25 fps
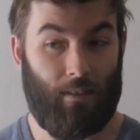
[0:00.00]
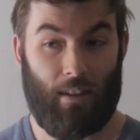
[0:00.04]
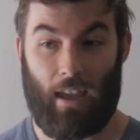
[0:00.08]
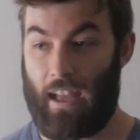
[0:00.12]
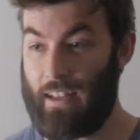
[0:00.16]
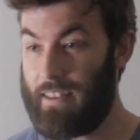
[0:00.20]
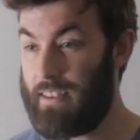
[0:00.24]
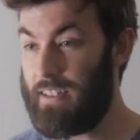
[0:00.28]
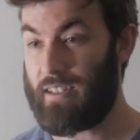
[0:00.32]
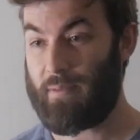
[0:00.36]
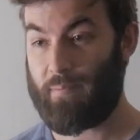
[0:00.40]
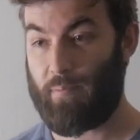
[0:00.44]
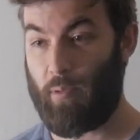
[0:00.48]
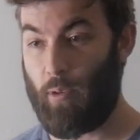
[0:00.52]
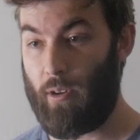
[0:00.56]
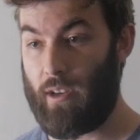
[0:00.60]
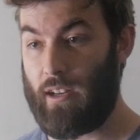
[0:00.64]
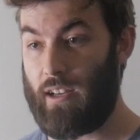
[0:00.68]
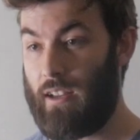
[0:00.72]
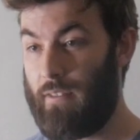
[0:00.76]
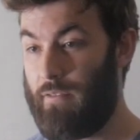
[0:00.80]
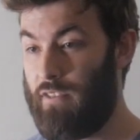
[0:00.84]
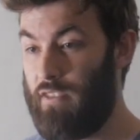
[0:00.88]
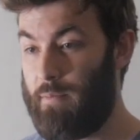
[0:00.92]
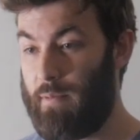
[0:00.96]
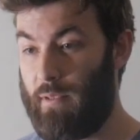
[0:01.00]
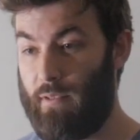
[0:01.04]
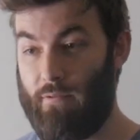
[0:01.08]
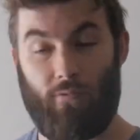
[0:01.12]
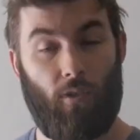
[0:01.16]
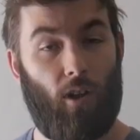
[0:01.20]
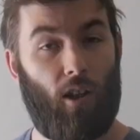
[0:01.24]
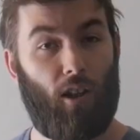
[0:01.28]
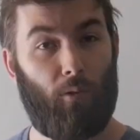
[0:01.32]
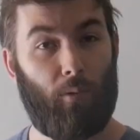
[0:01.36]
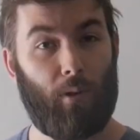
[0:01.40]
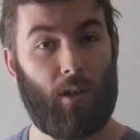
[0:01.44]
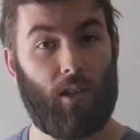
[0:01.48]
At this point, if you've been
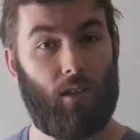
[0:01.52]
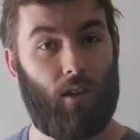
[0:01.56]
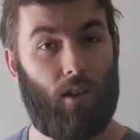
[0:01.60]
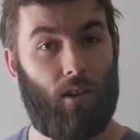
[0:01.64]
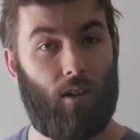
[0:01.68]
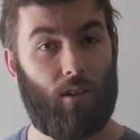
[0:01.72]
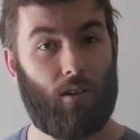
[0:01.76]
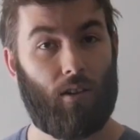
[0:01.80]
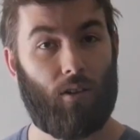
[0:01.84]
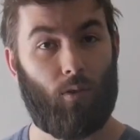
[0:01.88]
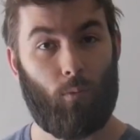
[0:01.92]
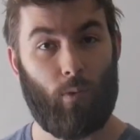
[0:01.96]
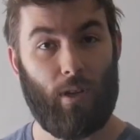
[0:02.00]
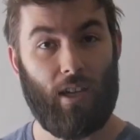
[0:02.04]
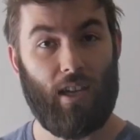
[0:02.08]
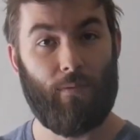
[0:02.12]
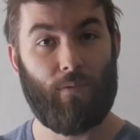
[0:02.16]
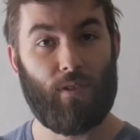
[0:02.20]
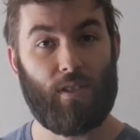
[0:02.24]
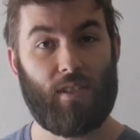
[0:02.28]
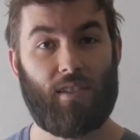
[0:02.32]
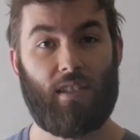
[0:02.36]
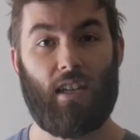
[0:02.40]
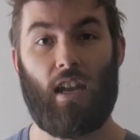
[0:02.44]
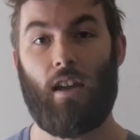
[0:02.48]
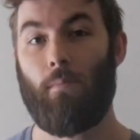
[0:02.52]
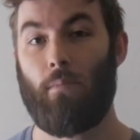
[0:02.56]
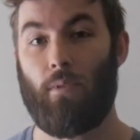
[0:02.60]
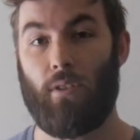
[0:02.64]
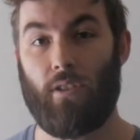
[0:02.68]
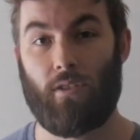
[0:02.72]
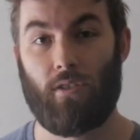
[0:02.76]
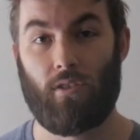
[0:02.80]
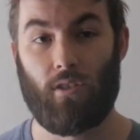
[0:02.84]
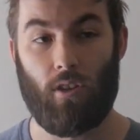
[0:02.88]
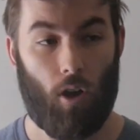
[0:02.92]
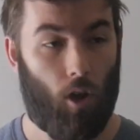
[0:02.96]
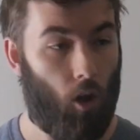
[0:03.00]
following along, we have
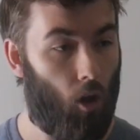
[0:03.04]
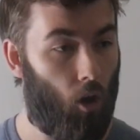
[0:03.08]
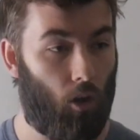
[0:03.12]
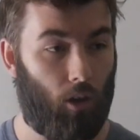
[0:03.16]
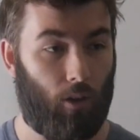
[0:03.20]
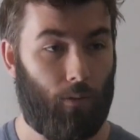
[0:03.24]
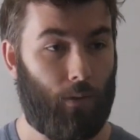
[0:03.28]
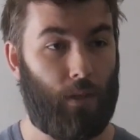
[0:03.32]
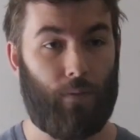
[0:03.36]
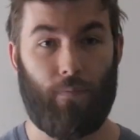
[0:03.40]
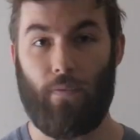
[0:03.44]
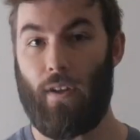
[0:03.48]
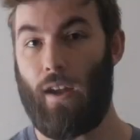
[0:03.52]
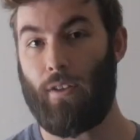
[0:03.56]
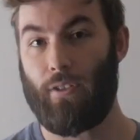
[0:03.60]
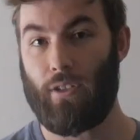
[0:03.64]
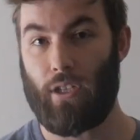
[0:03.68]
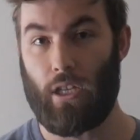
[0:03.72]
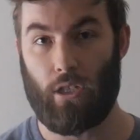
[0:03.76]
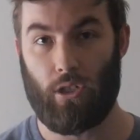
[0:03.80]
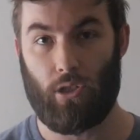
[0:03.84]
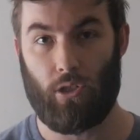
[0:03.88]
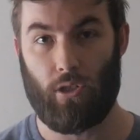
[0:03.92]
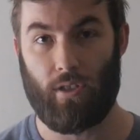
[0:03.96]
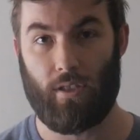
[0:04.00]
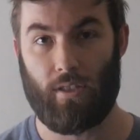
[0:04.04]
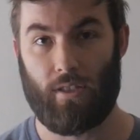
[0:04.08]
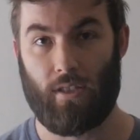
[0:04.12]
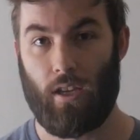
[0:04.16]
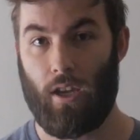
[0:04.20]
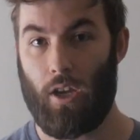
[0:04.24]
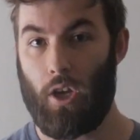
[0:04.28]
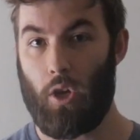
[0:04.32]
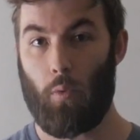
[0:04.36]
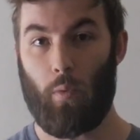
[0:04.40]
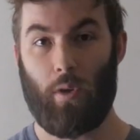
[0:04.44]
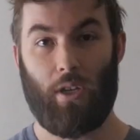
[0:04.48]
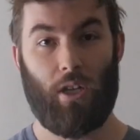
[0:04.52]
established all of the foundations.
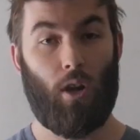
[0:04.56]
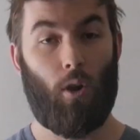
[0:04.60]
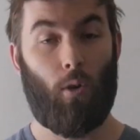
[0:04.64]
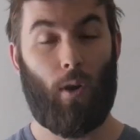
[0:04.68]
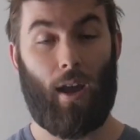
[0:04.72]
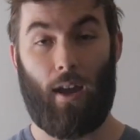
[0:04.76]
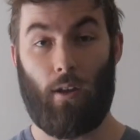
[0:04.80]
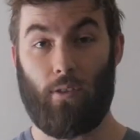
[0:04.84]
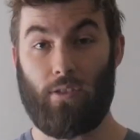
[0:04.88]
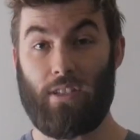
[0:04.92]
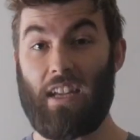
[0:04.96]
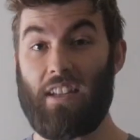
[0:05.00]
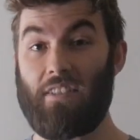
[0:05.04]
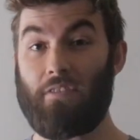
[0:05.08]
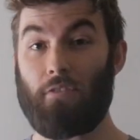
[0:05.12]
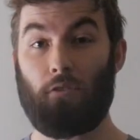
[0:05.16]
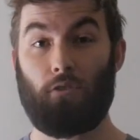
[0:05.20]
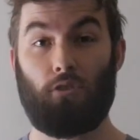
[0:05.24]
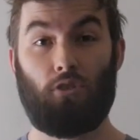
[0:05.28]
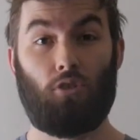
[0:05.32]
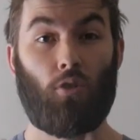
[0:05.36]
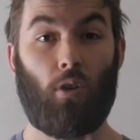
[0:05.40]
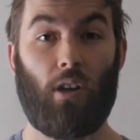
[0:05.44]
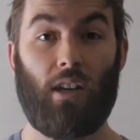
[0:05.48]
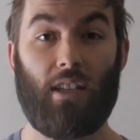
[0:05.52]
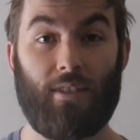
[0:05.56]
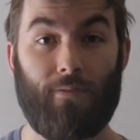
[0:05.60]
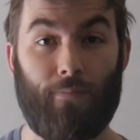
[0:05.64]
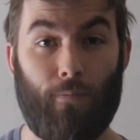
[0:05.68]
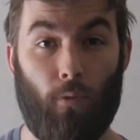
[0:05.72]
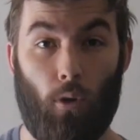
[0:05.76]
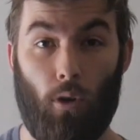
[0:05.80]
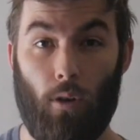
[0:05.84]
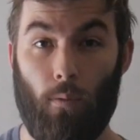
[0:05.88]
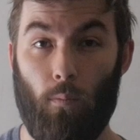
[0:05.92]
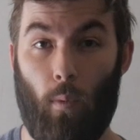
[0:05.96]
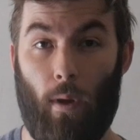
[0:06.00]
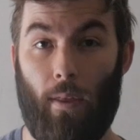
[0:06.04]
We know how tensors
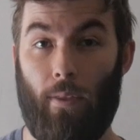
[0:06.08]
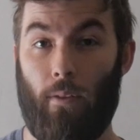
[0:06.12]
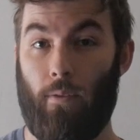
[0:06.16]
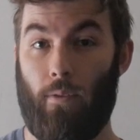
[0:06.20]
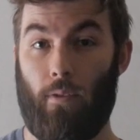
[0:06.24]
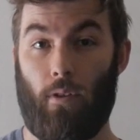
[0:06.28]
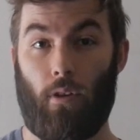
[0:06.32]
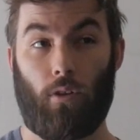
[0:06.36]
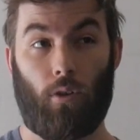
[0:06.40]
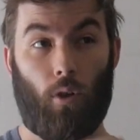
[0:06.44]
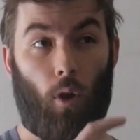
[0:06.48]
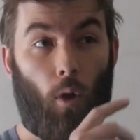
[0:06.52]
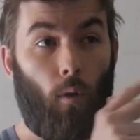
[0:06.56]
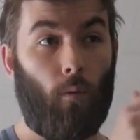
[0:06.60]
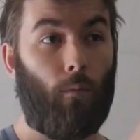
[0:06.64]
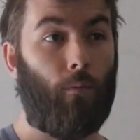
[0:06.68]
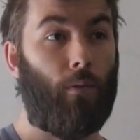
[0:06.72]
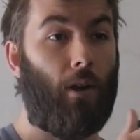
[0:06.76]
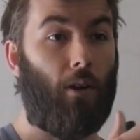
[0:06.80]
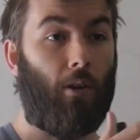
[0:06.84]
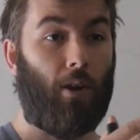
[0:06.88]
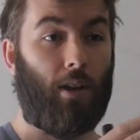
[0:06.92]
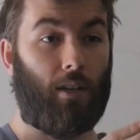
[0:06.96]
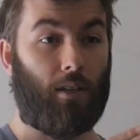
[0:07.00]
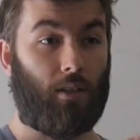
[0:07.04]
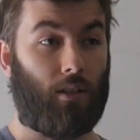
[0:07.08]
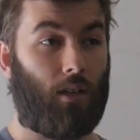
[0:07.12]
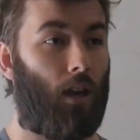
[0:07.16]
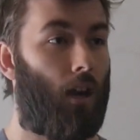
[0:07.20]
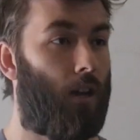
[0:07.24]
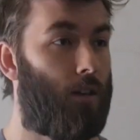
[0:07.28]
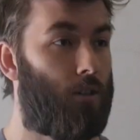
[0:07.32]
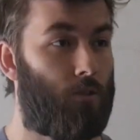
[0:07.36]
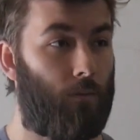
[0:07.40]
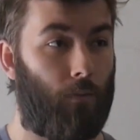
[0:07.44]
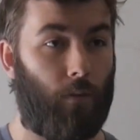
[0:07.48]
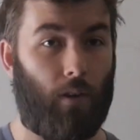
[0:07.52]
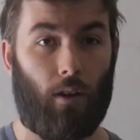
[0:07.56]
transform, whether they're covariant and
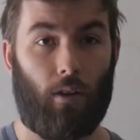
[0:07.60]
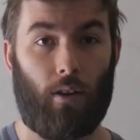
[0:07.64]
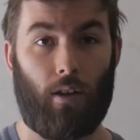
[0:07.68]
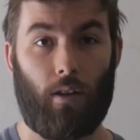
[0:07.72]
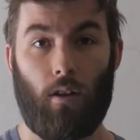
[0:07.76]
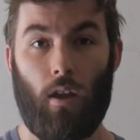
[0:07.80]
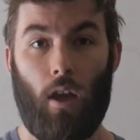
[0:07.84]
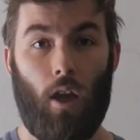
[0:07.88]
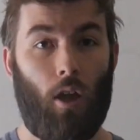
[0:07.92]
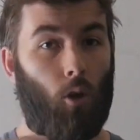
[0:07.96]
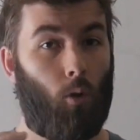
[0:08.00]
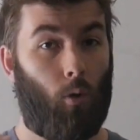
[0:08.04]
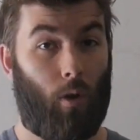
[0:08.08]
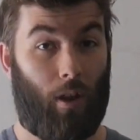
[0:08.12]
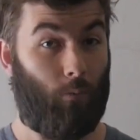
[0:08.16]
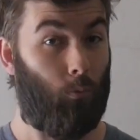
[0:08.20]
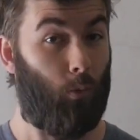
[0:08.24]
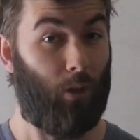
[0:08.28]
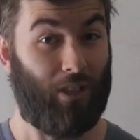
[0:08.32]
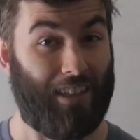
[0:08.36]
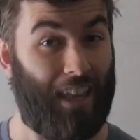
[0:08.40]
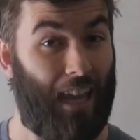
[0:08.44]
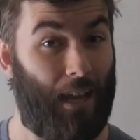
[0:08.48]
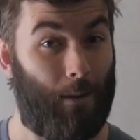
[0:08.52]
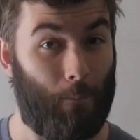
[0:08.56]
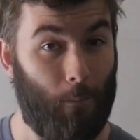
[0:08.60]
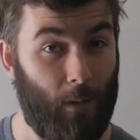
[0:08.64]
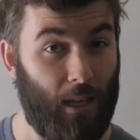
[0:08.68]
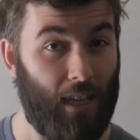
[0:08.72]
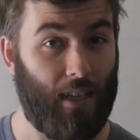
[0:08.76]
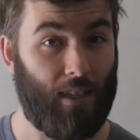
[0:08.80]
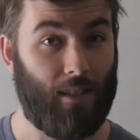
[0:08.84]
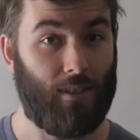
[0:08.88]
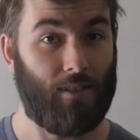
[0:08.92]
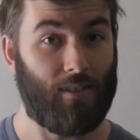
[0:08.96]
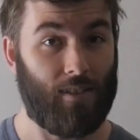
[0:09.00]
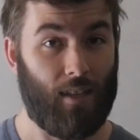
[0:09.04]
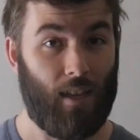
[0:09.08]
contravariant, and what that
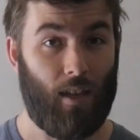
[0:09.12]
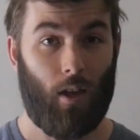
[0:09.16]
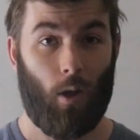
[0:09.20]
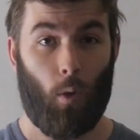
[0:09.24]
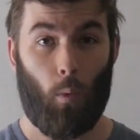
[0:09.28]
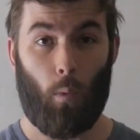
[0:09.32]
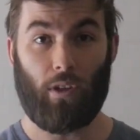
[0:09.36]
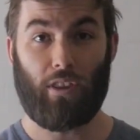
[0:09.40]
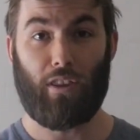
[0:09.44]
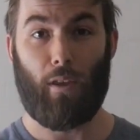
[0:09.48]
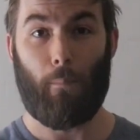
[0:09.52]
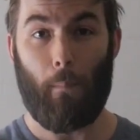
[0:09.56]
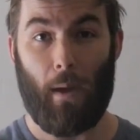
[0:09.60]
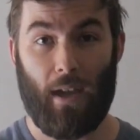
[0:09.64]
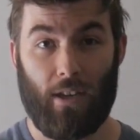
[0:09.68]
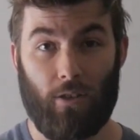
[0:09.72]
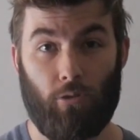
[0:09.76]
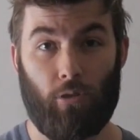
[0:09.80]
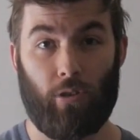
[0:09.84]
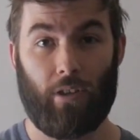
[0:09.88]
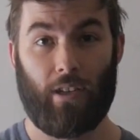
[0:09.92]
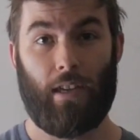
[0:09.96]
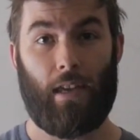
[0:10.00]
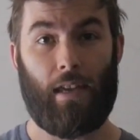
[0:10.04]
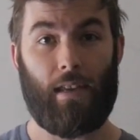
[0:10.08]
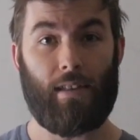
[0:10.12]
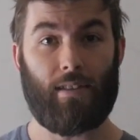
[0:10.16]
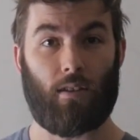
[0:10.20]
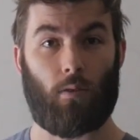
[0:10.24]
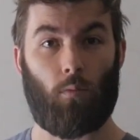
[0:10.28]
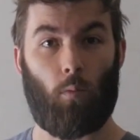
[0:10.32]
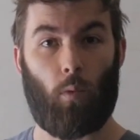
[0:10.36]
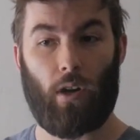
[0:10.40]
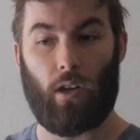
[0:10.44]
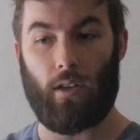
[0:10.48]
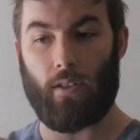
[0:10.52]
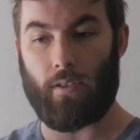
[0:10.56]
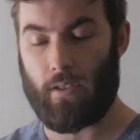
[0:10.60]
means, what the metric is,
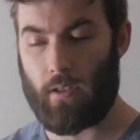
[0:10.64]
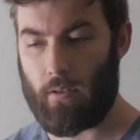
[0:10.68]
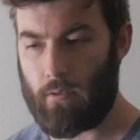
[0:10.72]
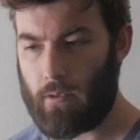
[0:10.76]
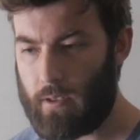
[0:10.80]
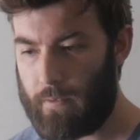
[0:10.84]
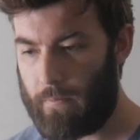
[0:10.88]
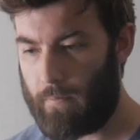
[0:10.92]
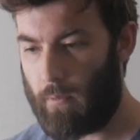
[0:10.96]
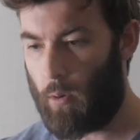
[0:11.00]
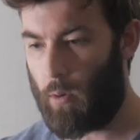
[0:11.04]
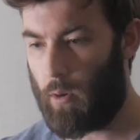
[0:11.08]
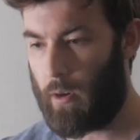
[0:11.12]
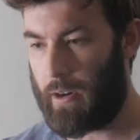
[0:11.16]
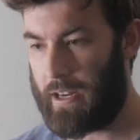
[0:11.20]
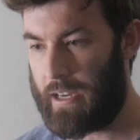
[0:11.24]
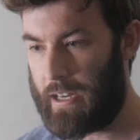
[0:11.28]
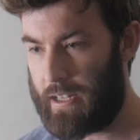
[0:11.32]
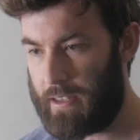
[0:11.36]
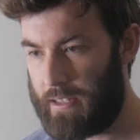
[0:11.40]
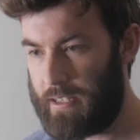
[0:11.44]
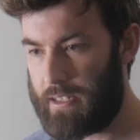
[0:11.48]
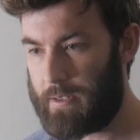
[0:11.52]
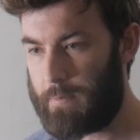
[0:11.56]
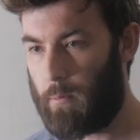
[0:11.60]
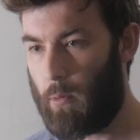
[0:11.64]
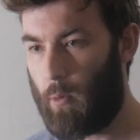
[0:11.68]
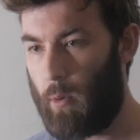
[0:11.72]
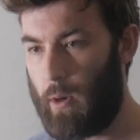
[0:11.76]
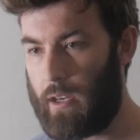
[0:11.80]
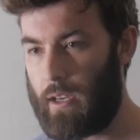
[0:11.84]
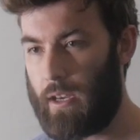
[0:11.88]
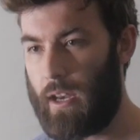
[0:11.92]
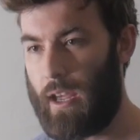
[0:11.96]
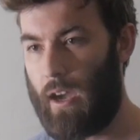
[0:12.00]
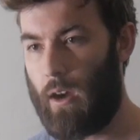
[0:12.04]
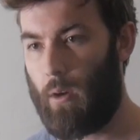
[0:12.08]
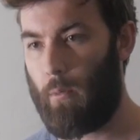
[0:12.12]
and what it's used for. And at this
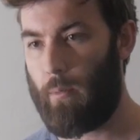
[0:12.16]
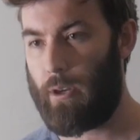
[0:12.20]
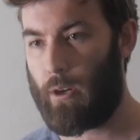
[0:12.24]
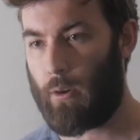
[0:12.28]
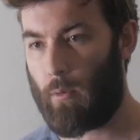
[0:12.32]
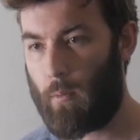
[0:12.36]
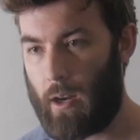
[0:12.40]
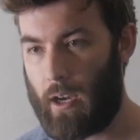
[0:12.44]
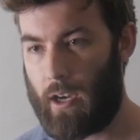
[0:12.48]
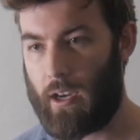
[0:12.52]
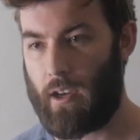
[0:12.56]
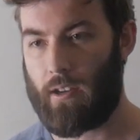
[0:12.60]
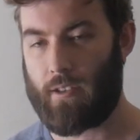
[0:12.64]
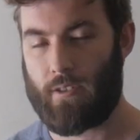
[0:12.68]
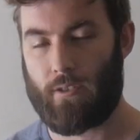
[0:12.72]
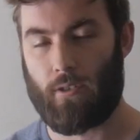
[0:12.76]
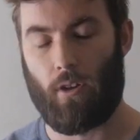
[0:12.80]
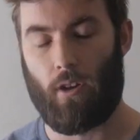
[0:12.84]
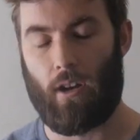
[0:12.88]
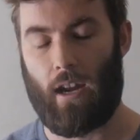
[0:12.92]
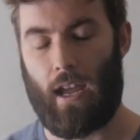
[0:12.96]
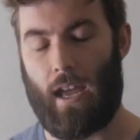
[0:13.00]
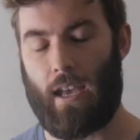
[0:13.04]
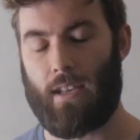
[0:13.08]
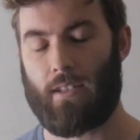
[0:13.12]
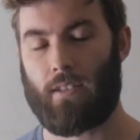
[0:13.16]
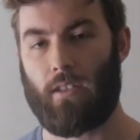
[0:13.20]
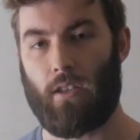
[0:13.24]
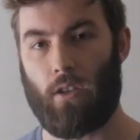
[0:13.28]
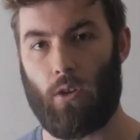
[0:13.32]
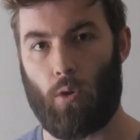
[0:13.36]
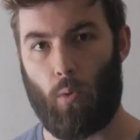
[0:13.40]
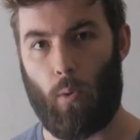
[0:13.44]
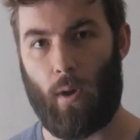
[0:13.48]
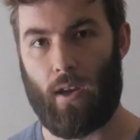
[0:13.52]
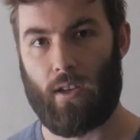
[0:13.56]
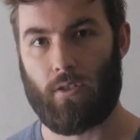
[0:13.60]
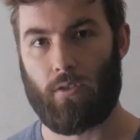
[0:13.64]
point, now we are ready to start asking
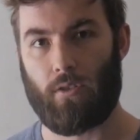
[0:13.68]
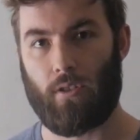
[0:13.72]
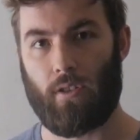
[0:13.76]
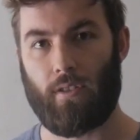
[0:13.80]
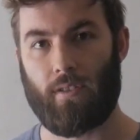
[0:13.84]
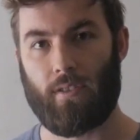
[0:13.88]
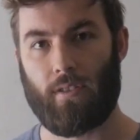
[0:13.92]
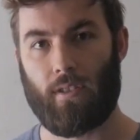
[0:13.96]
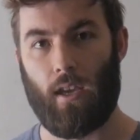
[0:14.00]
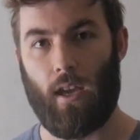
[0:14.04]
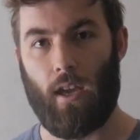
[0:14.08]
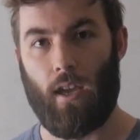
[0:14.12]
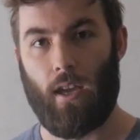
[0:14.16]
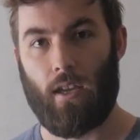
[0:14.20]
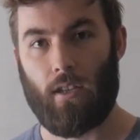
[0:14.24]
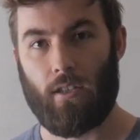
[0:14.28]
questions.